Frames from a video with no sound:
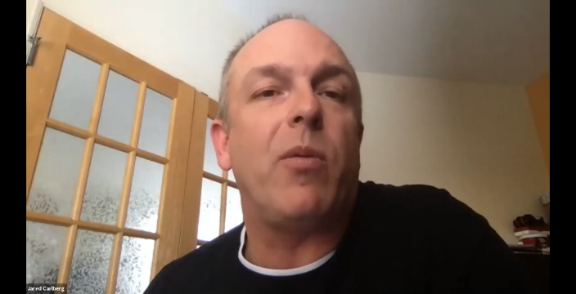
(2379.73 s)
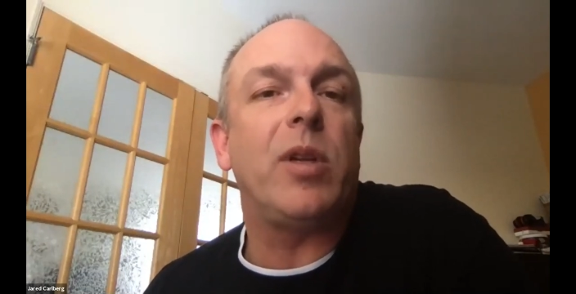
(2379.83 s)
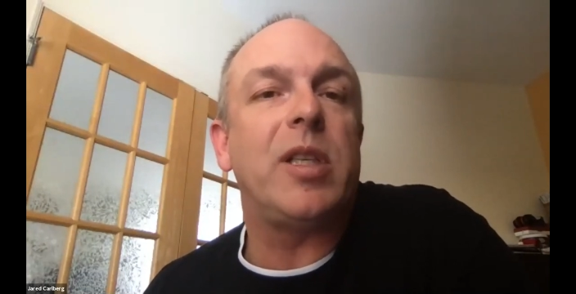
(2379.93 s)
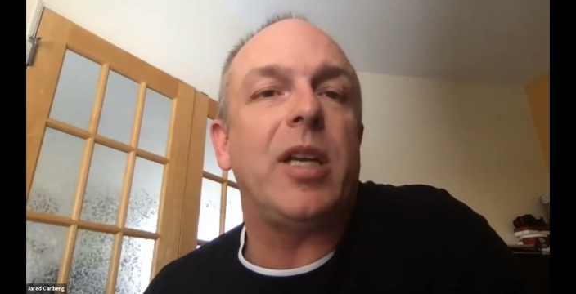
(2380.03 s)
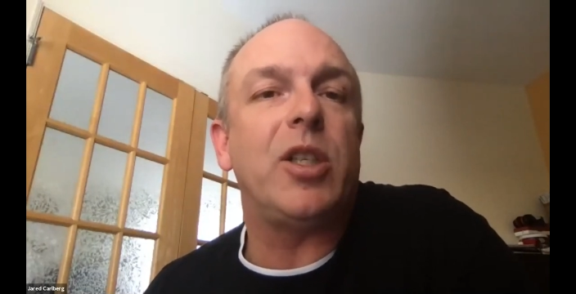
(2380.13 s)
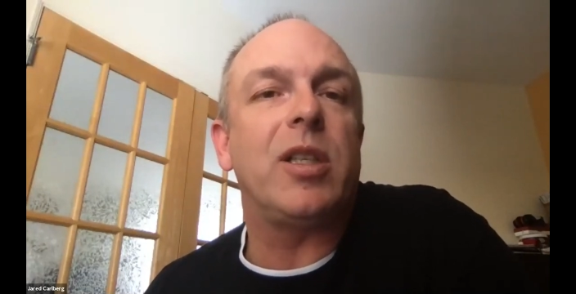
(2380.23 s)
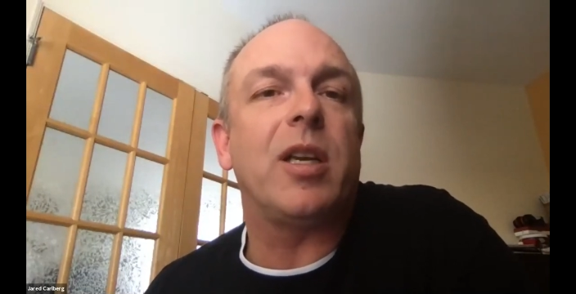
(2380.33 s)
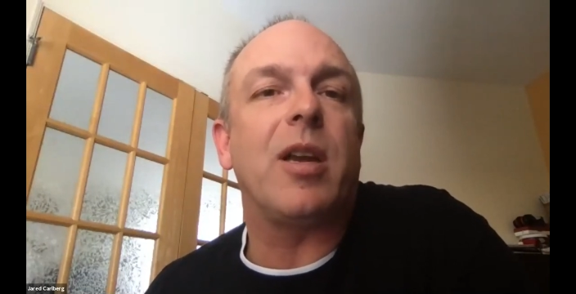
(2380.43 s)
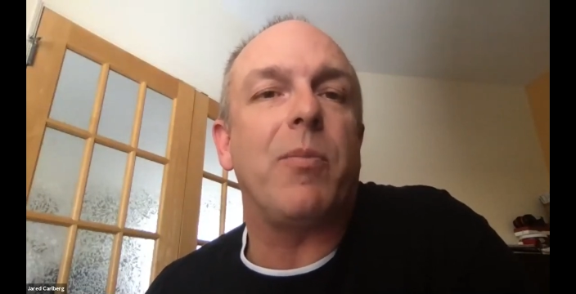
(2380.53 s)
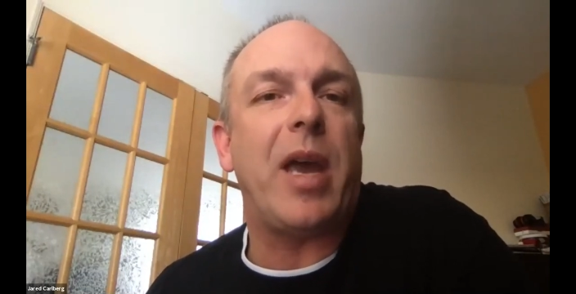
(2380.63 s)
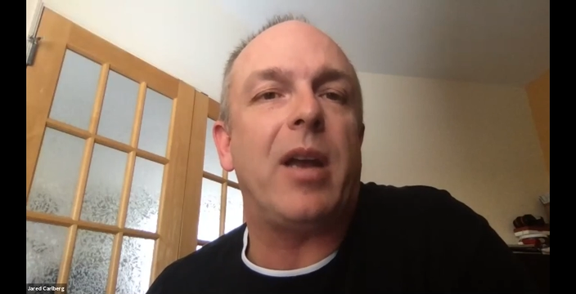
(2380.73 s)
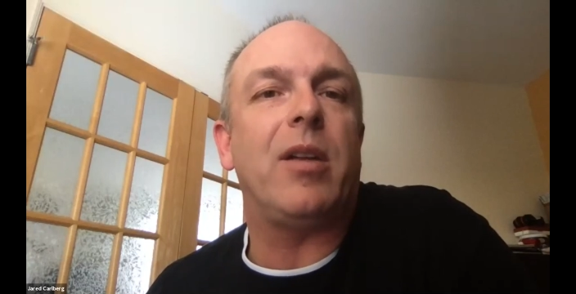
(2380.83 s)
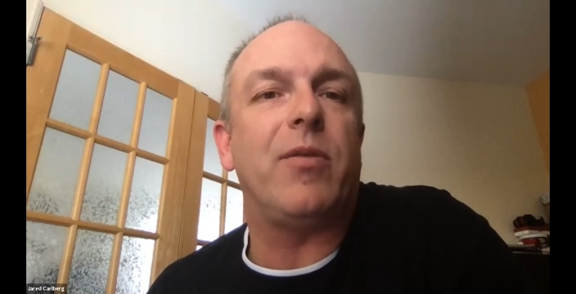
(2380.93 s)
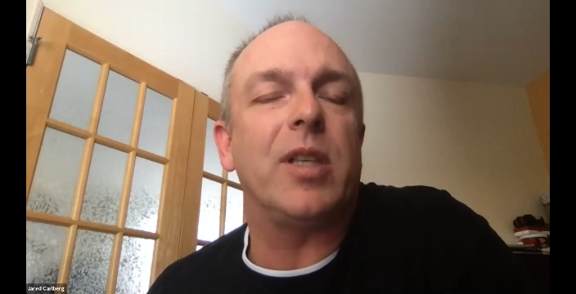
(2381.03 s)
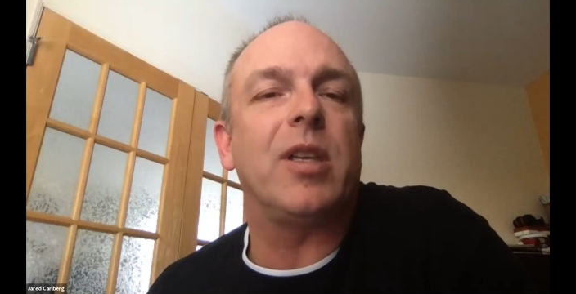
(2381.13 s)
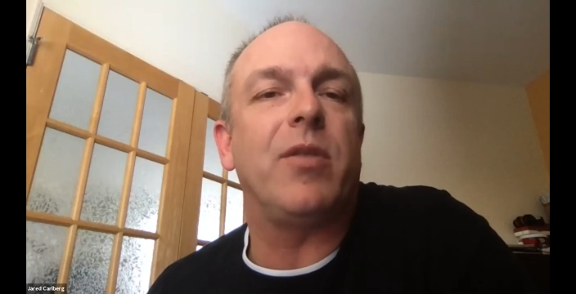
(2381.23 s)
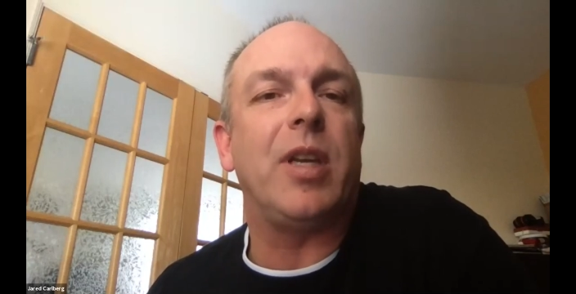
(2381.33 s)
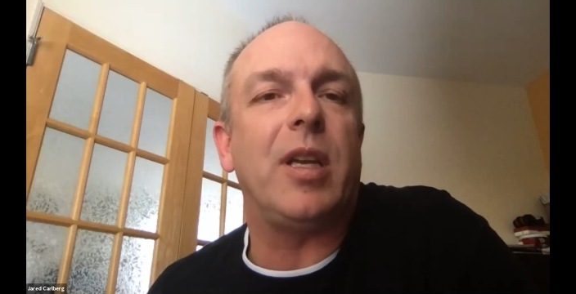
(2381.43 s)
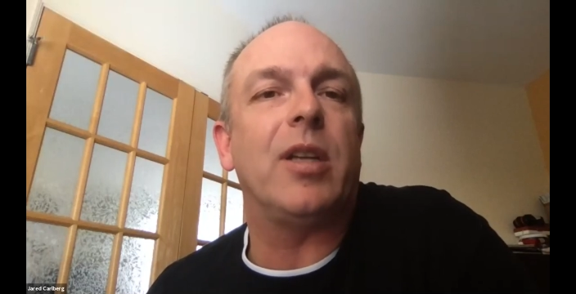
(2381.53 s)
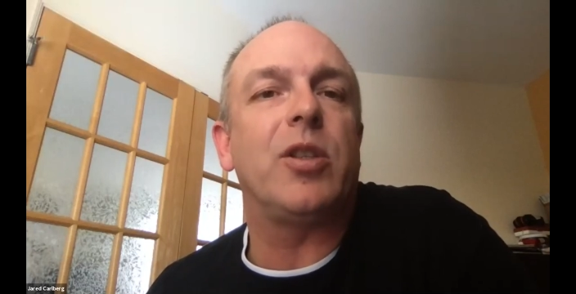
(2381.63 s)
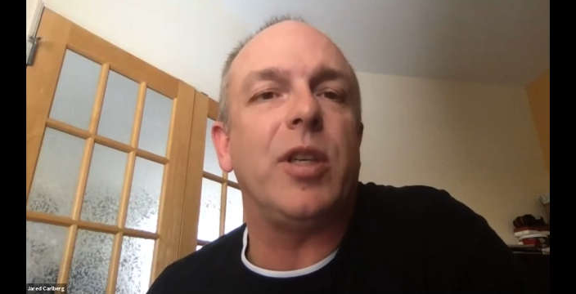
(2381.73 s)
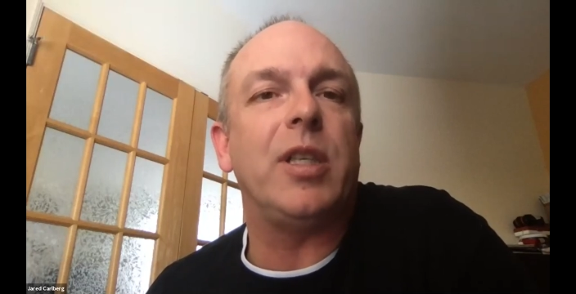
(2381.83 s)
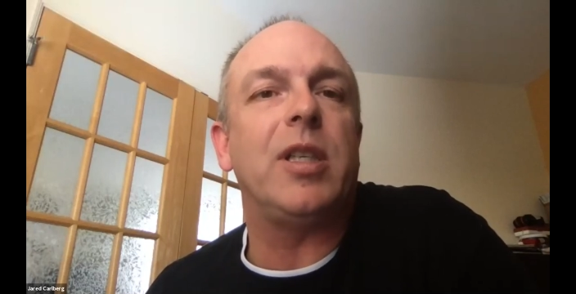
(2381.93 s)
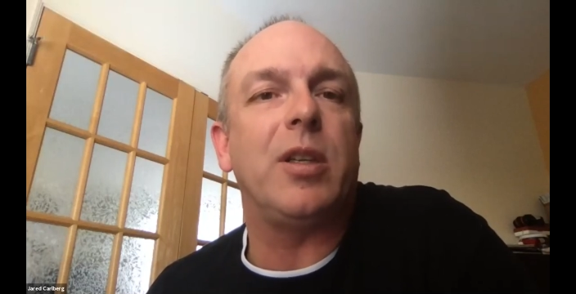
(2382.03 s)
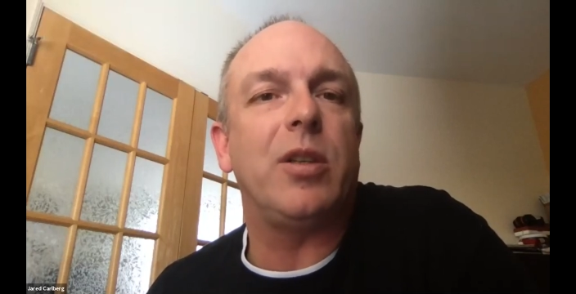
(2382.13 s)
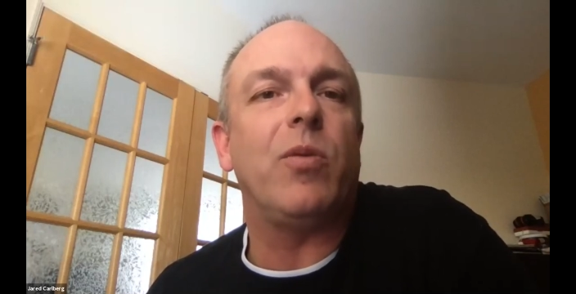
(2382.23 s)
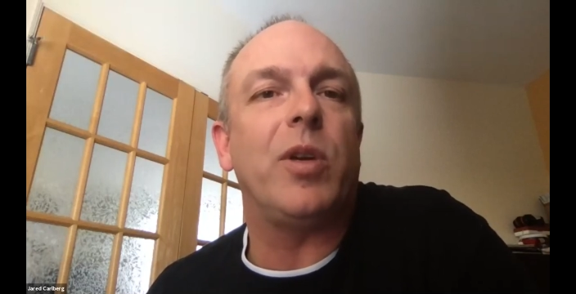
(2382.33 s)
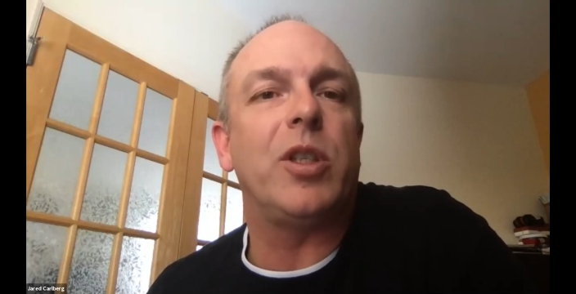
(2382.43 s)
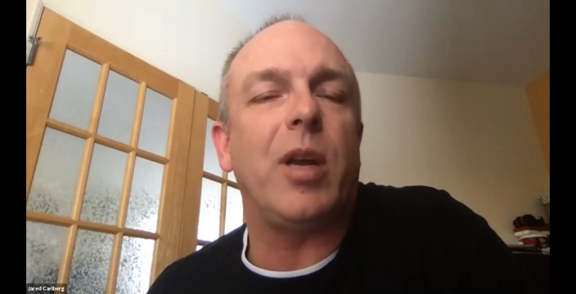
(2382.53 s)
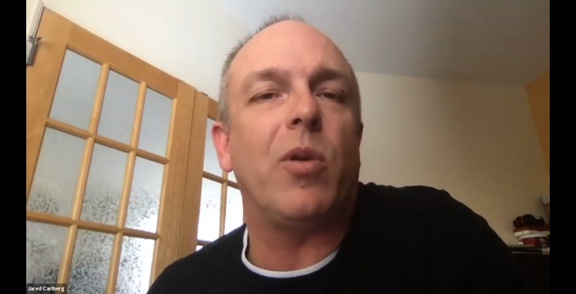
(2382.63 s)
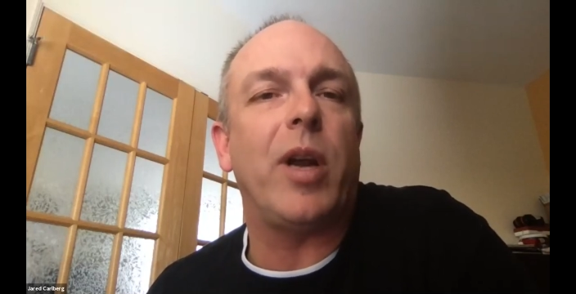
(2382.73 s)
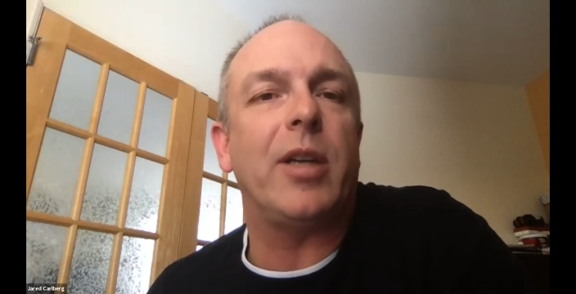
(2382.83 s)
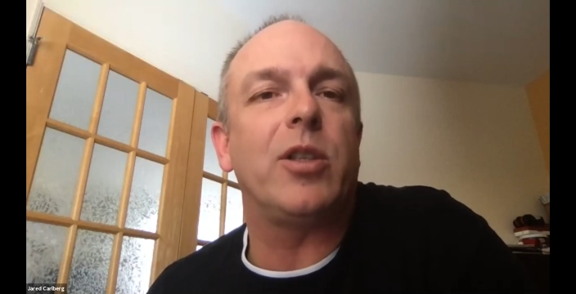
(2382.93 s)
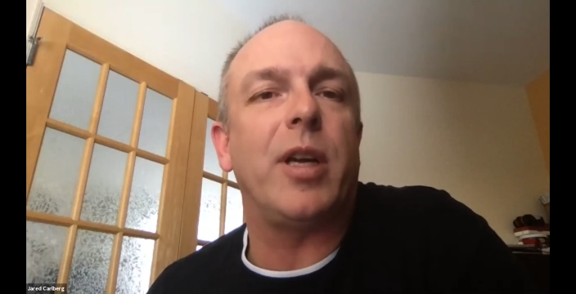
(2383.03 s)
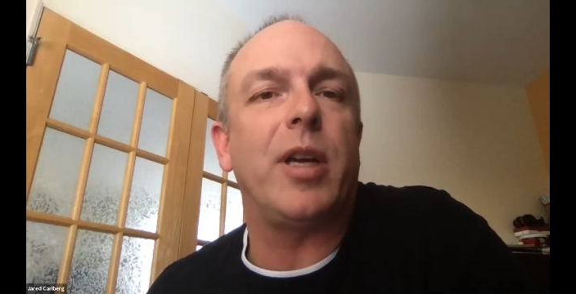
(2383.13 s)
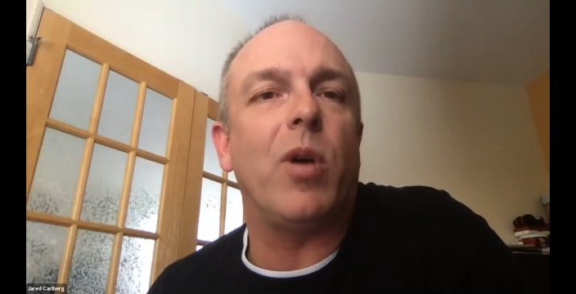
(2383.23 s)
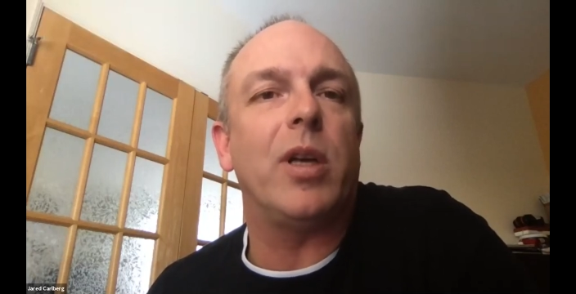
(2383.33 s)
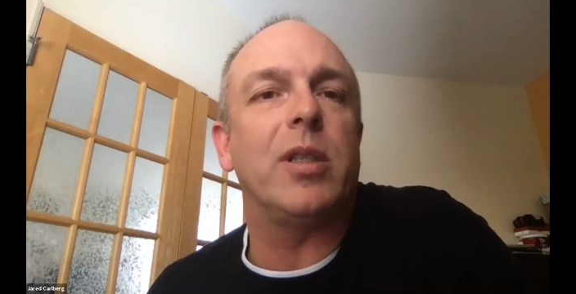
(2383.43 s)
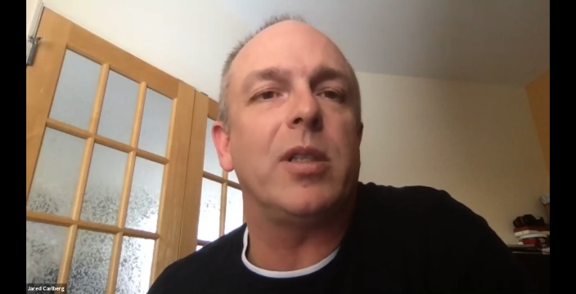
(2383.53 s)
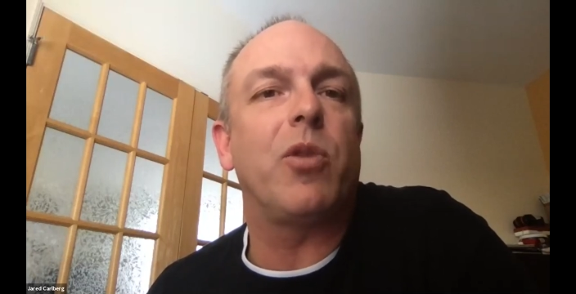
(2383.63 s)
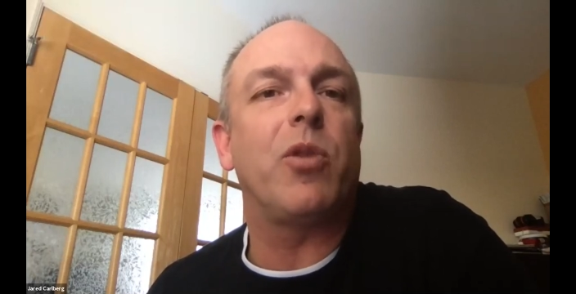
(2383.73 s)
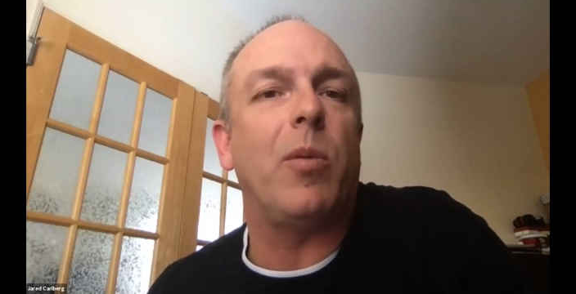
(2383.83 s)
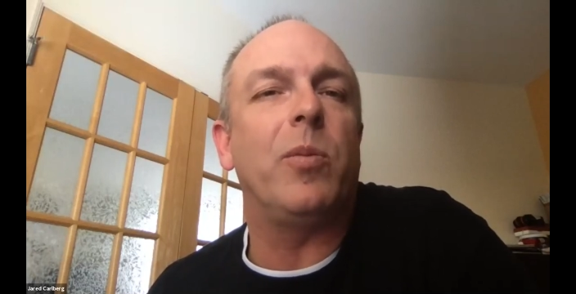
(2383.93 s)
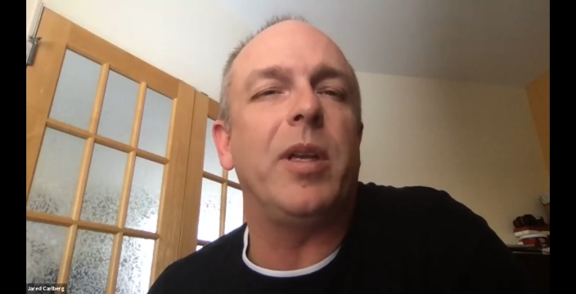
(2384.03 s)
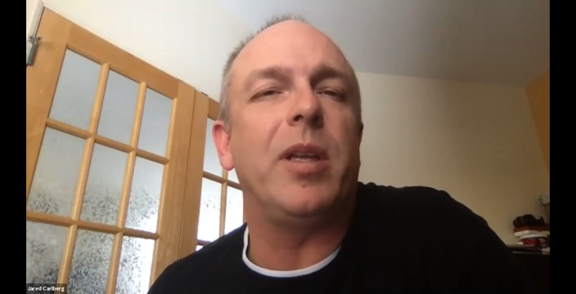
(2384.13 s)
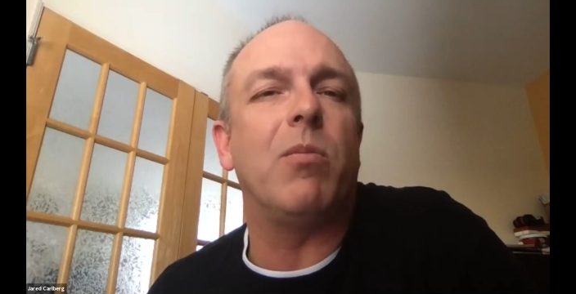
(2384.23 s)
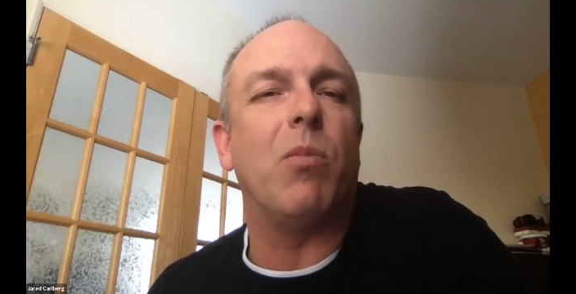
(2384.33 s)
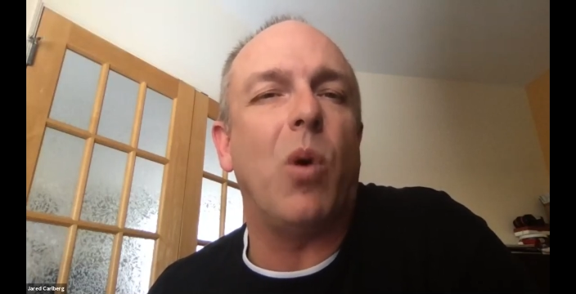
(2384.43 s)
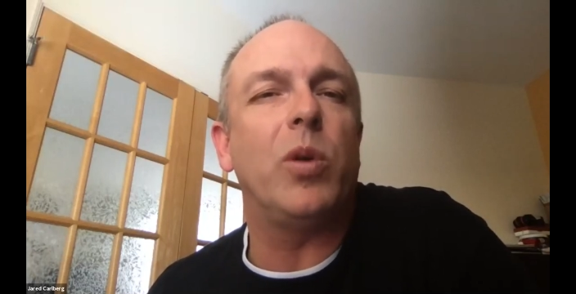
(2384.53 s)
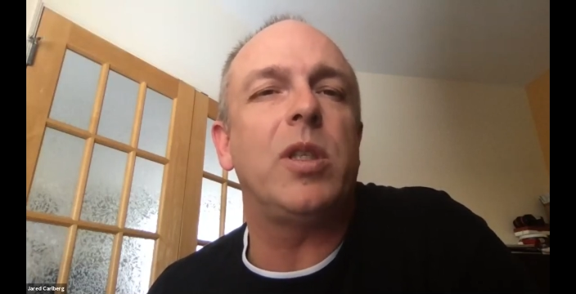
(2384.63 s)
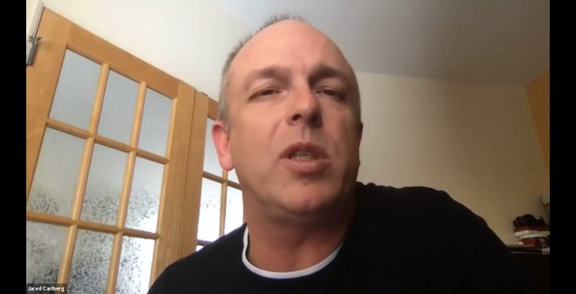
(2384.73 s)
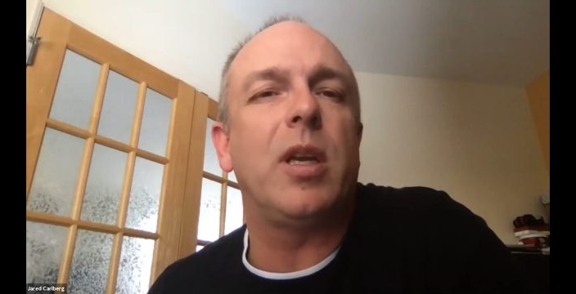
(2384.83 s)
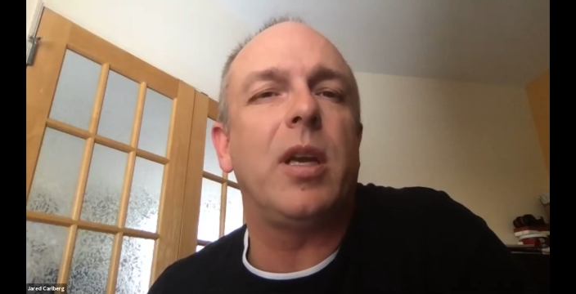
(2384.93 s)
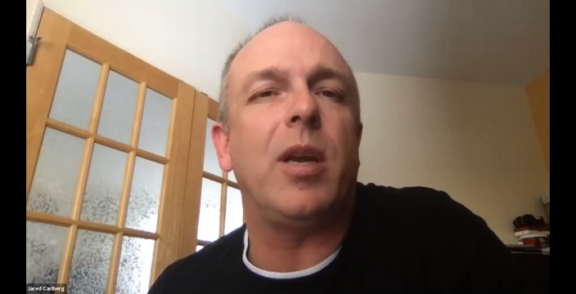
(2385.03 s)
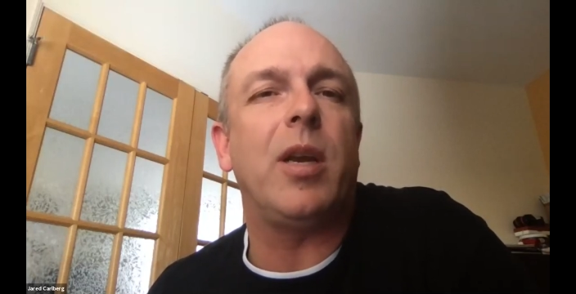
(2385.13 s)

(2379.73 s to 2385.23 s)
But I would say just the competitiveness of the industries into which they were entering was probably the most